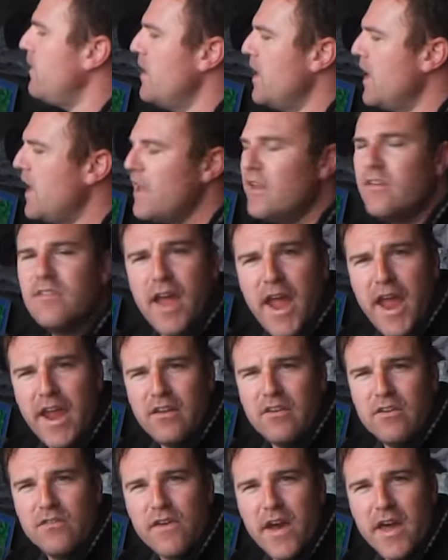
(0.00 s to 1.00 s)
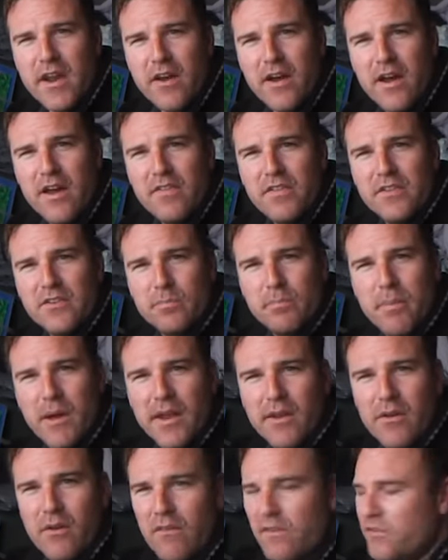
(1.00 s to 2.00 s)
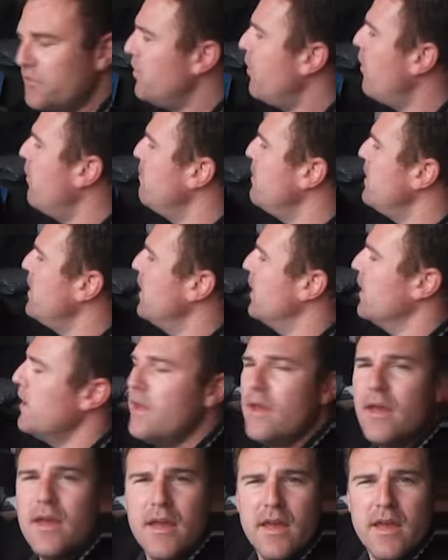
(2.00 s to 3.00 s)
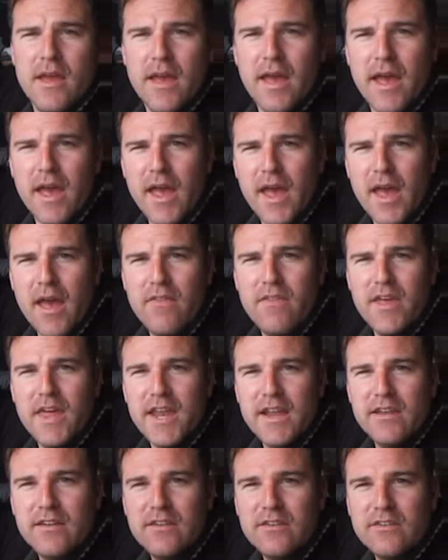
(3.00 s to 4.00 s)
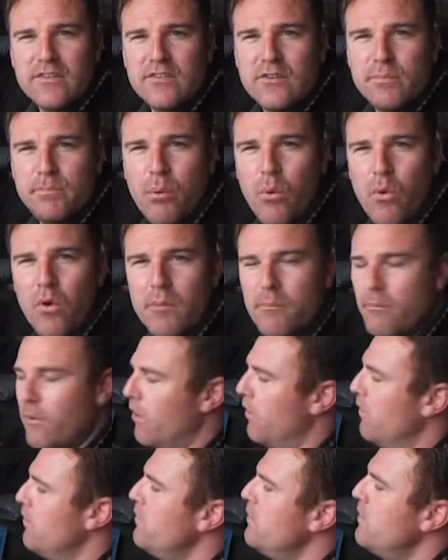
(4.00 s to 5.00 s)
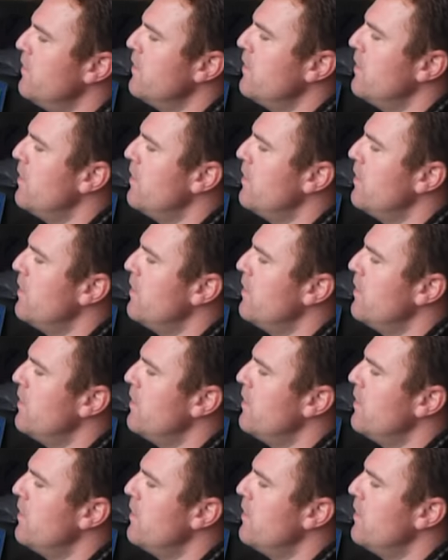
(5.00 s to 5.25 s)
and to activate it, I hit this button on the top here, and that enters sport mode,